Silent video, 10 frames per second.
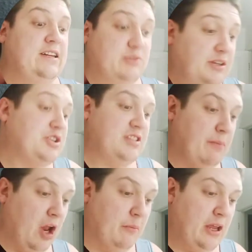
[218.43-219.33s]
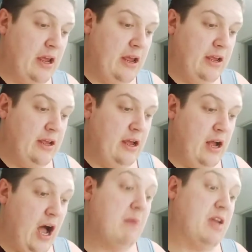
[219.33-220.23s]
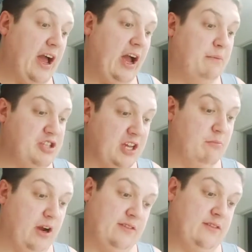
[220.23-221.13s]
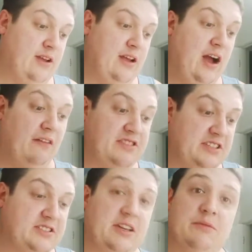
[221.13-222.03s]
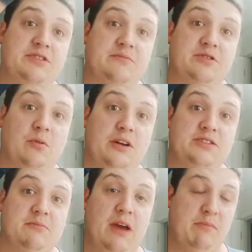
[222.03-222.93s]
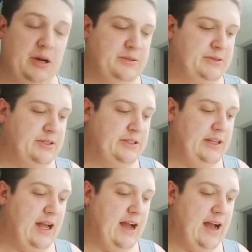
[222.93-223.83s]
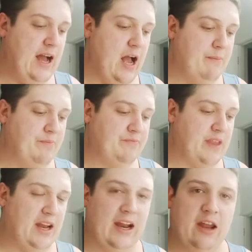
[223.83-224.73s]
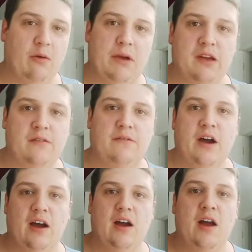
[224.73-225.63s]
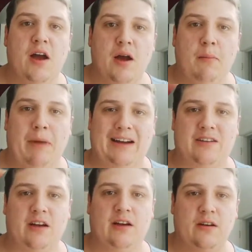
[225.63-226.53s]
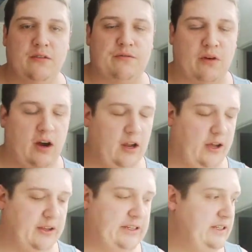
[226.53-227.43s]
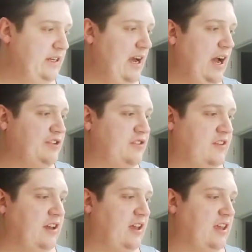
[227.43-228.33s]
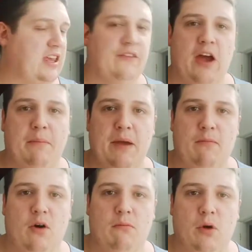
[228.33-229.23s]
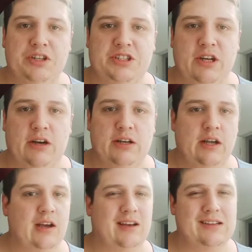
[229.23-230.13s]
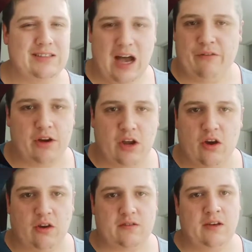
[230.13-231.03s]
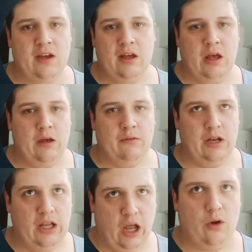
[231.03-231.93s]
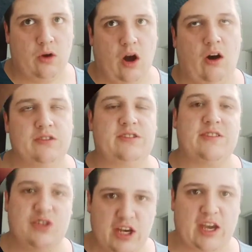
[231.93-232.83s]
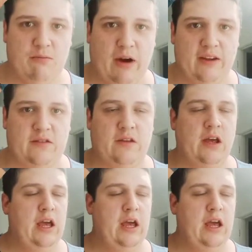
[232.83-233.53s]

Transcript: So as you can see below me, I'm cutting up a chicken breast. I've seasoned it with some salt and some pepper and a little bit of butter, fry light, just to give it a bit more moisture, because oven cooked, low cost chicken breast